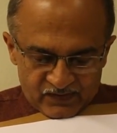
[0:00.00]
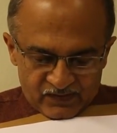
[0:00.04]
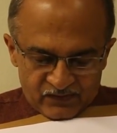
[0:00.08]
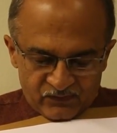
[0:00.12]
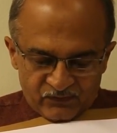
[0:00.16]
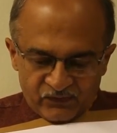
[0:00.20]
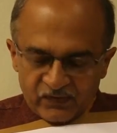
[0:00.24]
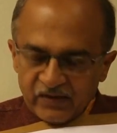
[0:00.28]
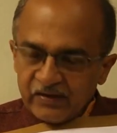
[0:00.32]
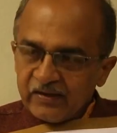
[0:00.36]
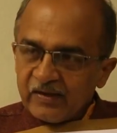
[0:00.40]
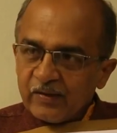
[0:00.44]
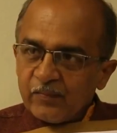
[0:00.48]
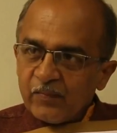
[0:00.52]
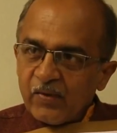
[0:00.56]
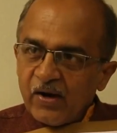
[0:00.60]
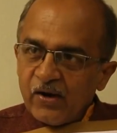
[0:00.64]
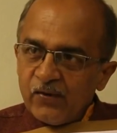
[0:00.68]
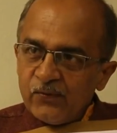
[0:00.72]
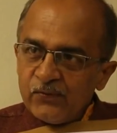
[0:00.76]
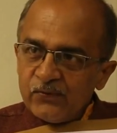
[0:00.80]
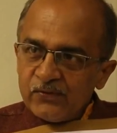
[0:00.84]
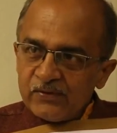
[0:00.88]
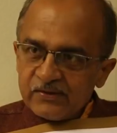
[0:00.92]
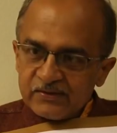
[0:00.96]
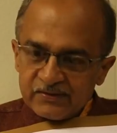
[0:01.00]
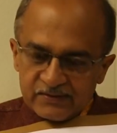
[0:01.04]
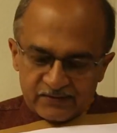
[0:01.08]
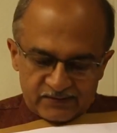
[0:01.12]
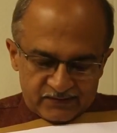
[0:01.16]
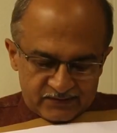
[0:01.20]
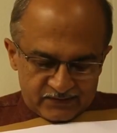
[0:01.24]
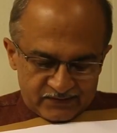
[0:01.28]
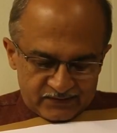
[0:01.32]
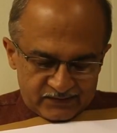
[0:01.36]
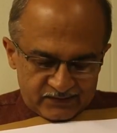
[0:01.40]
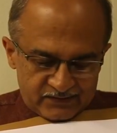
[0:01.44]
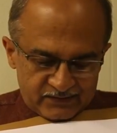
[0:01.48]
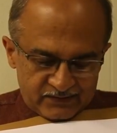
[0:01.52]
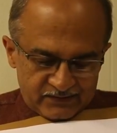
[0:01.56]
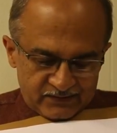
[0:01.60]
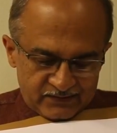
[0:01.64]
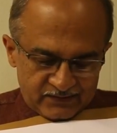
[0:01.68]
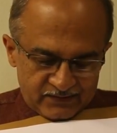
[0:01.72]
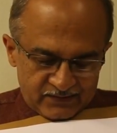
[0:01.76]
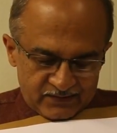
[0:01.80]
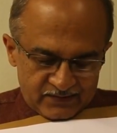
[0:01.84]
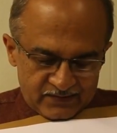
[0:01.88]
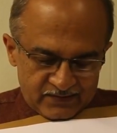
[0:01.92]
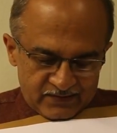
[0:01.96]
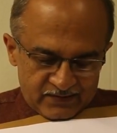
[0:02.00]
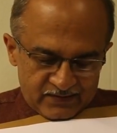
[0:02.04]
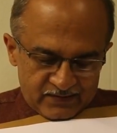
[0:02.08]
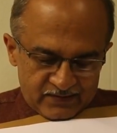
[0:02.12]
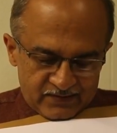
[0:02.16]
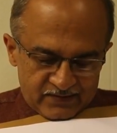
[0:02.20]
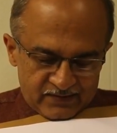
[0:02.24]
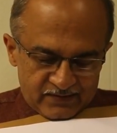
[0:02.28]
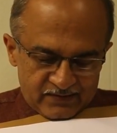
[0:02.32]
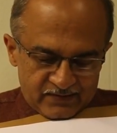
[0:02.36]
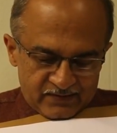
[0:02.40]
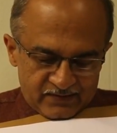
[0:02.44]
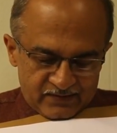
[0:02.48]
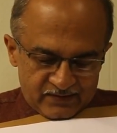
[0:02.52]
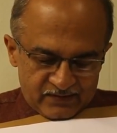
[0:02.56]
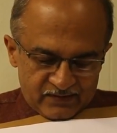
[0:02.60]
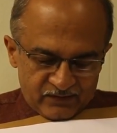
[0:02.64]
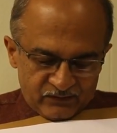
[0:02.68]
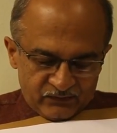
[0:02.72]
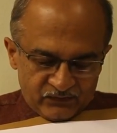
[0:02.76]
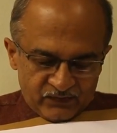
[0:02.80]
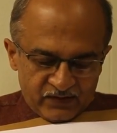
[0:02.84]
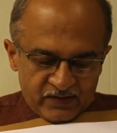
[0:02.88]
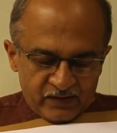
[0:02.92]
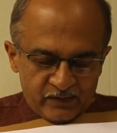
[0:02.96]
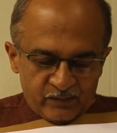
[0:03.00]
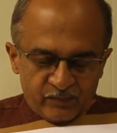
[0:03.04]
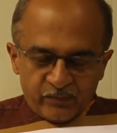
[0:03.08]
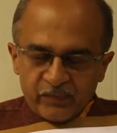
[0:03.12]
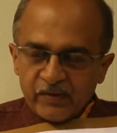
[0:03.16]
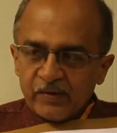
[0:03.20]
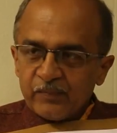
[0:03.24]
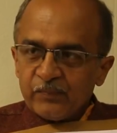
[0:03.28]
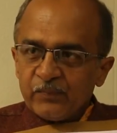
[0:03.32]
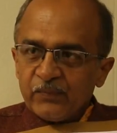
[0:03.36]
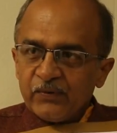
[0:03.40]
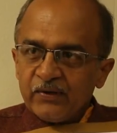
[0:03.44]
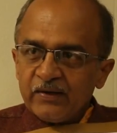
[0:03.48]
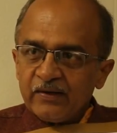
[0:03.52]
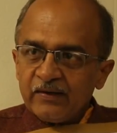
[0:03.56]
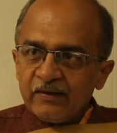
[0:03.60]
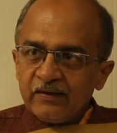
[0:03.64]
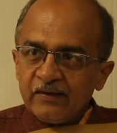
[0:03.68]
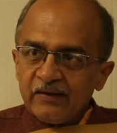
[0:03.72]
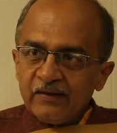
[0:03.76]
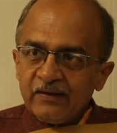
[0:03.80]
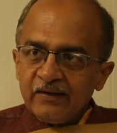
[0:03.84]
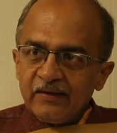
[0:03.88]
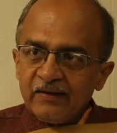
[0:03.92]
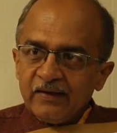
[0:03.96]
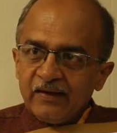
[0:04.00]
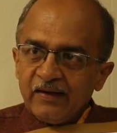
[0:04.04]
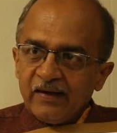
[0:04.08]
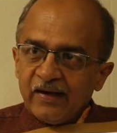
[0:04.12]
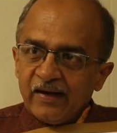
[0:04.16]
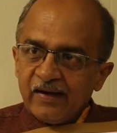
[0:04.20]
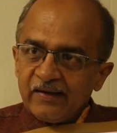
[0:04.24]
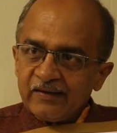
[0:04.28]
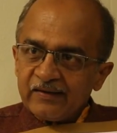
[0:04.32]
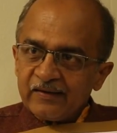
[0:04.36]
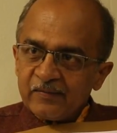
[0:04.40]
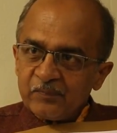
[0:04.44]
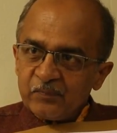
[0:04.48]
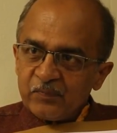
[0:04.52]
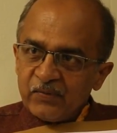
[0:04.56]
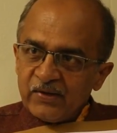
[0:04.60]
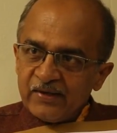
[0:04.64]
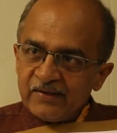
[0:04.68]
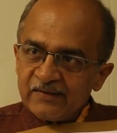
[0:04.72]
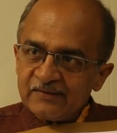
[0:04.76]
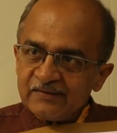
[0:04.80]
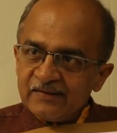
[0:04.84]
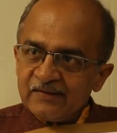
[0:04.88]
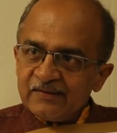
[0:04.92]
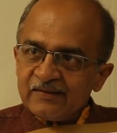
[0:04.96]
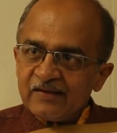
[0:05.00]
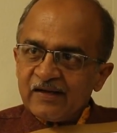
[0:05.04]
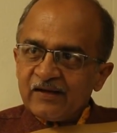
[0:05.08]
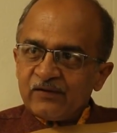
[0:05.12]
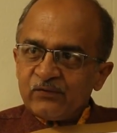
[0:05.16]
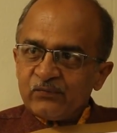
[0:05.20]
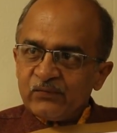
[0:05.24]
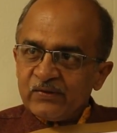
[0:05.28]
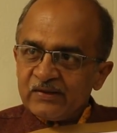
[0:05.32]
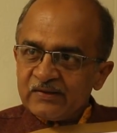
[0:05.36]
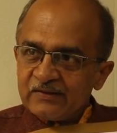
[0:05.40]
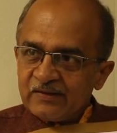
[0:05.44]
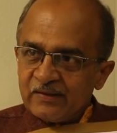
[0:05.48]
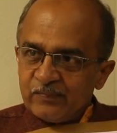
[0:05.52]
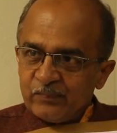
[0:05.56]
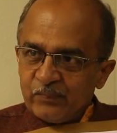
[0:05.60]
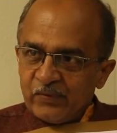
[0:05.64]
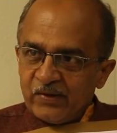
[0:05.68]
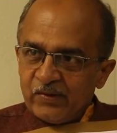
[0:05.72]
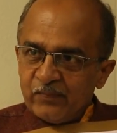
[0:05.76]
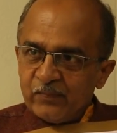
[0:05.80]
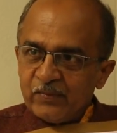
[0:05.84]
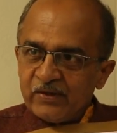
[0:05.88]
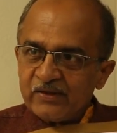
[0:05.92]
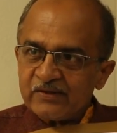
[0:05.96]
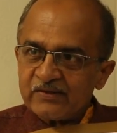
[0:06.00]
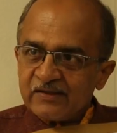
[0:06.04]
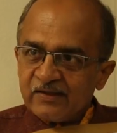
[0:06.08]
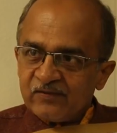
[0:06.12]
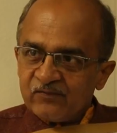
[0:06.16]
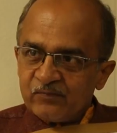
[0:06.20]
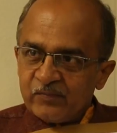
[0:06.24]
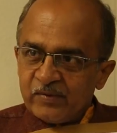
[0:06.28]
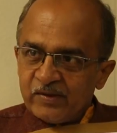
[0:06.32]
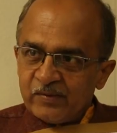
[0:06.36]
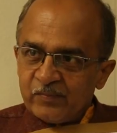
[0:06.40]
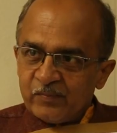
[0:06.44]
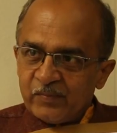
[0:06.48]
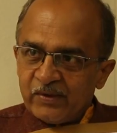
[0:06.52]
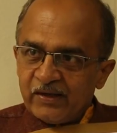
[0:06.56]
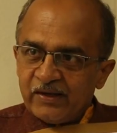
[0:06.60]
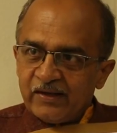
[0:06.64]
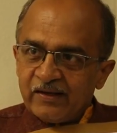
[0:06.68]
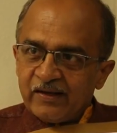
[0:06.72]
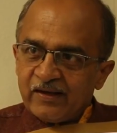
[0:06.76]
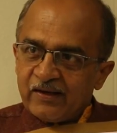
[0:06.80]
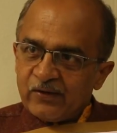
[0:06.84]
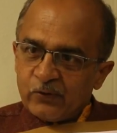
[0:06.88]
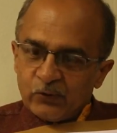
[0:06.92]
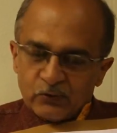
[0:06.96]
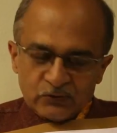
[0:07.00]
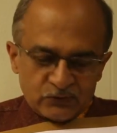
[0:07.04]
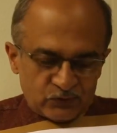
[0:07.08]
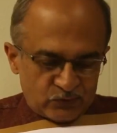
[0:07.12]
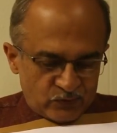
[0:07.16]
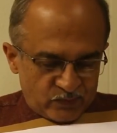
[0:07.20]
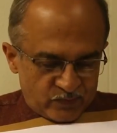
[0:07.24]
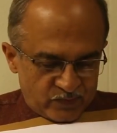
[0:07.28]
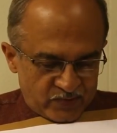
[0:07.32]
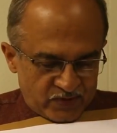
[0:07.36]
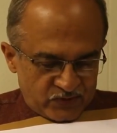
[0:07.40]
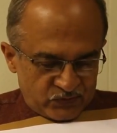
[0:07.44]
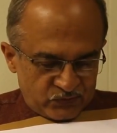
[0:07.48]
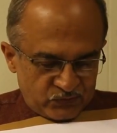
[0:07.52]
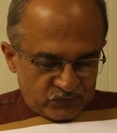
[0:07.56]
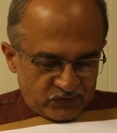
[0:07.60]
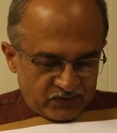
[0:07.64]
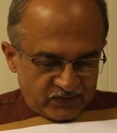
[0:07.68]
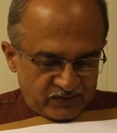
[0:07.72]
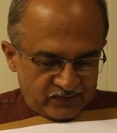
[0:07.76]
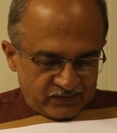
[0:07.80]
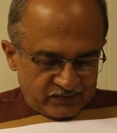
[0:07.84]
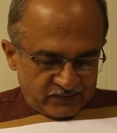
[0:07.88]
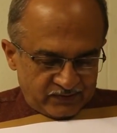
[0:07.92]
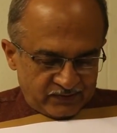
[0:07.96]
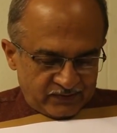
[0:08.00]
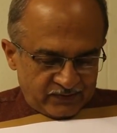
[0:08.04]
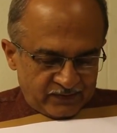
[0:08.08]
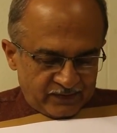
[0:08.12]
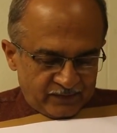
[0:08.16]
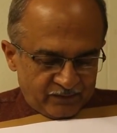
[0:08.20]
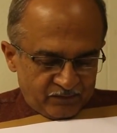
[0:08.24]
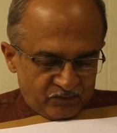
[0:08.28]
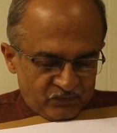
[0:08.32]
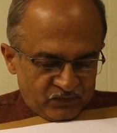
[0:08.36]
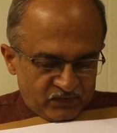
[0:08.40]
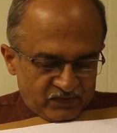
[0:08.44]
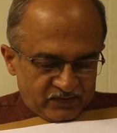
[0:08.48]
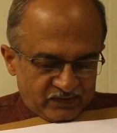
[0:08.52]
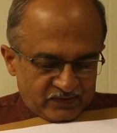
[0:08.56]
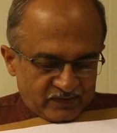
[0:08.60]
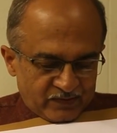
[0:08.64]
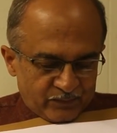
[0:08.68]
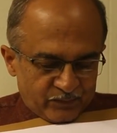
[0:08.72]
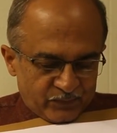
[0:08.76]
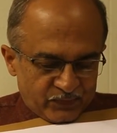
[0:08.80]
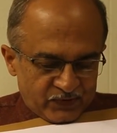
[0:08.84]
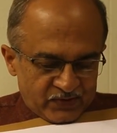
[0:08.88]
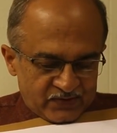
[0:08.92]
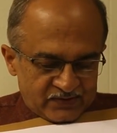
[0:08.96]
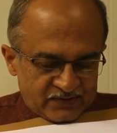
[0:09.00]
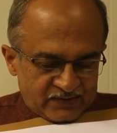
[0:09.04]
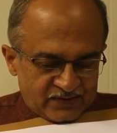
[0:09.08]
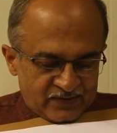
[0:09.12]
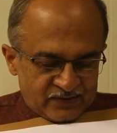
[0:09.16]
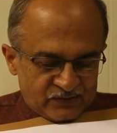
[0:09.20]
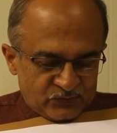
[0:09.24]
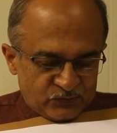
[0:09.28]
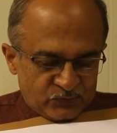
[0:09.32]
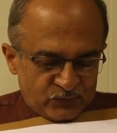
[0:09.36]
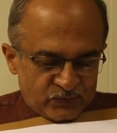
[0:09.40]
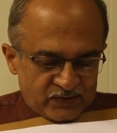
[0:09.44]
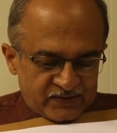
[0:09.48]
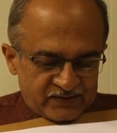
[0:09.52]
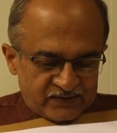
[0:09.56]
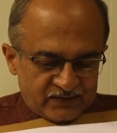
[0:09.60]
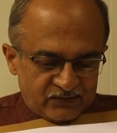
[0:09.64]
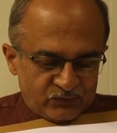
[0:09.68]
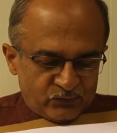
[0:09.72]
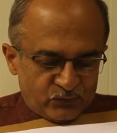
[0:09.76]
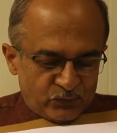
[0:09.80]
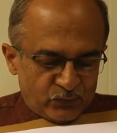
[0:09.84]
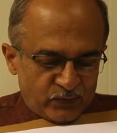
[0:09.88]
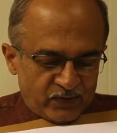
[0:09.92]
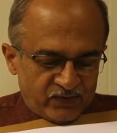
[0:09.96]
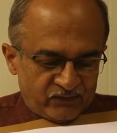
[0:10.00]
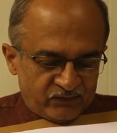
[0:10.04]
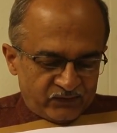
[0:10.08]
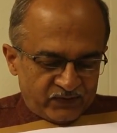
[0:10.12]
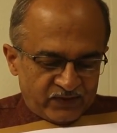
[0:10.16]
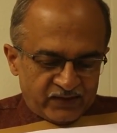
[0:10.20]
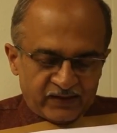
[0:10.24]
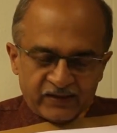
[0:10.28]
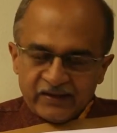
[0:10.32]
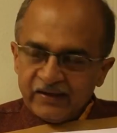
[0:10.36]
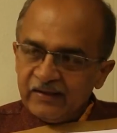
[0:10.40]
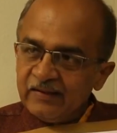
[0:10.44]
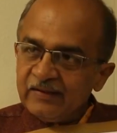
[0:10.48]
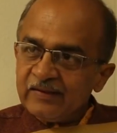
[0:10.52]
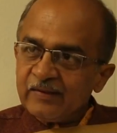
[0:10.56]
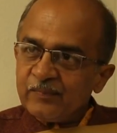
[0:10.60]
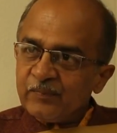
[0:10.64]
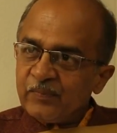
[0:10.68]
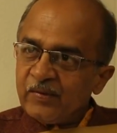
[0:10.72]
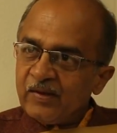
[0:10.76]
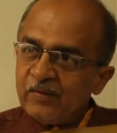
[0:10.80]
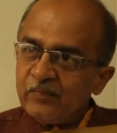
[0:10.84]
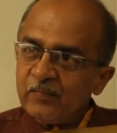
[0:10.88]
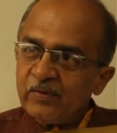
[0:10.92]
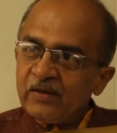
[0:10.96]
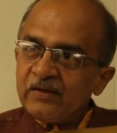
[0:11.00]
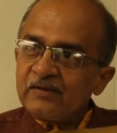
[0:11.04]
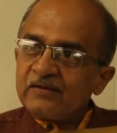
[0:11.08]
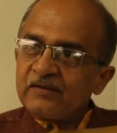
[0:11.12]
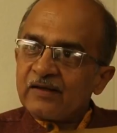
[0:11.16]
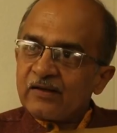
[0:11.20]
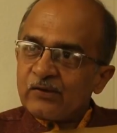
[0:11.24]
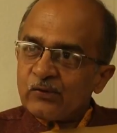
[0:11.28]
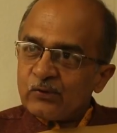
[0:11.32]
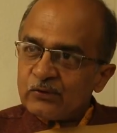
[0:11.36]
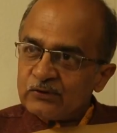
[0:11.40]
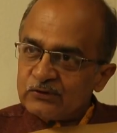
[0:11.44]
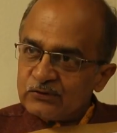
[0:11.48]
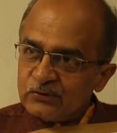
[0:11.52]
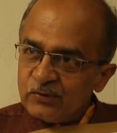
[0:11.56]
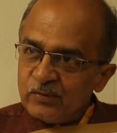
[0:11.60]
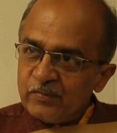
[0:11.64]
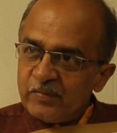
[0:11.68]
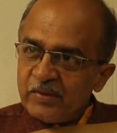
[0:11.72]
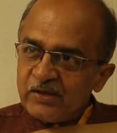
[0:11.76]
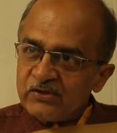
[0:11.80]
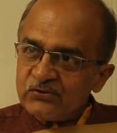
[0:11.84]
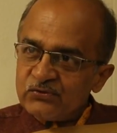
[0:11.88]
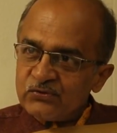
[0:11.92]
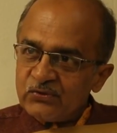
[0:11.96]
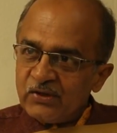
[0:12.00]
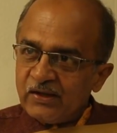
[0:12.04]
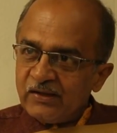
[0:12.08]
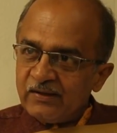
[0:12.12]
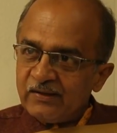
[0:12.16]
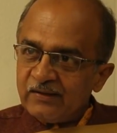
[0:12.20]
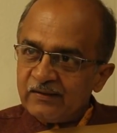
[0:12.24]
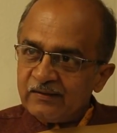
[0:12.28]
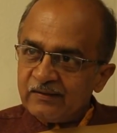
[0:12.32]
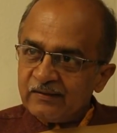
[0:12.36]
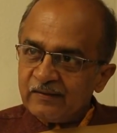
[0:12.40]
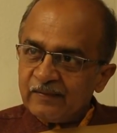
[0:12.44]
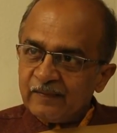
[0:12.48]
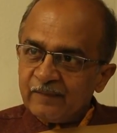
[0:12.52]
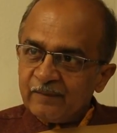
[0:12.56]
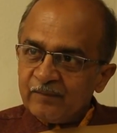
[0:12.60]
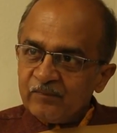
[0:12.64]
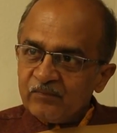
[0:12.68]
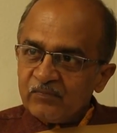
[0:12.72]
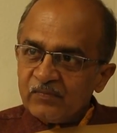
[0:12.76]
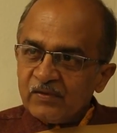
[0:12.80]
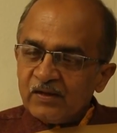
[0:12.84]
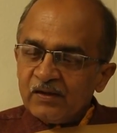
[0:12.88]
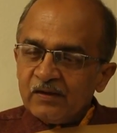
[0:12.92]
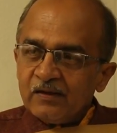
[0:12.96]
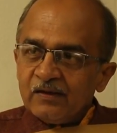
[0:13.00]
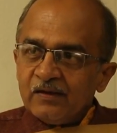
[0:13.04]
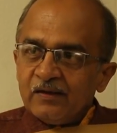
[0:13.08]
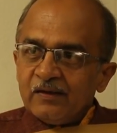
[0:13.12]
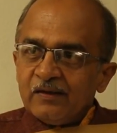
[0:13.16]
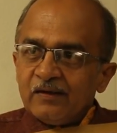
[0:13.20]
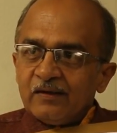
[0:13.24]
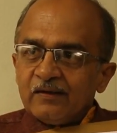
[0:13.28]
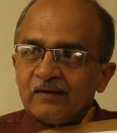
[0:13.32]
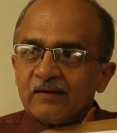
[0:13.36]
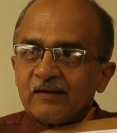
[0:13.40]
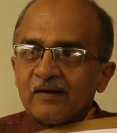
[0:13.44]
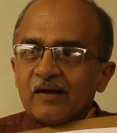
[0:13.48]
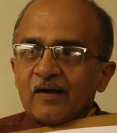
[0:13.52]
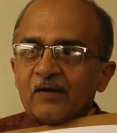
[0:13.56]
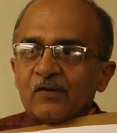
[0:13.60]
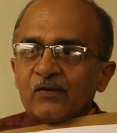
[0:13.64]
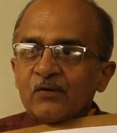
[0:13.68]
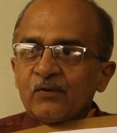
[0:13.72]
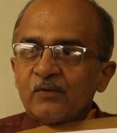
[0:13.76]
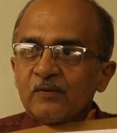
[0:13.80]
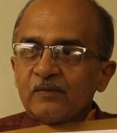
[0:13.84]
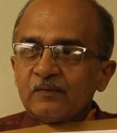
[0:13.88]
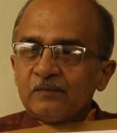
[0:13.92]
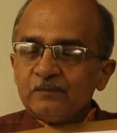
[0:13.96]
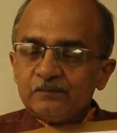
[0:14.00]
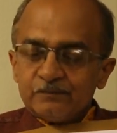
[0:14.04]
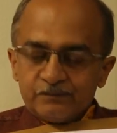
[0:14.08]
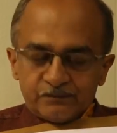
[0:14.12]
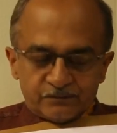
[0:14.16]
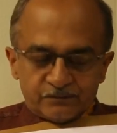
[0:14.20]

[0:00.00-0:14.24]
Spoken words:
different amounts, different people, and the places at which the payments have been made are also mentioned. The persons who have taken the payments are also mentioned. Now,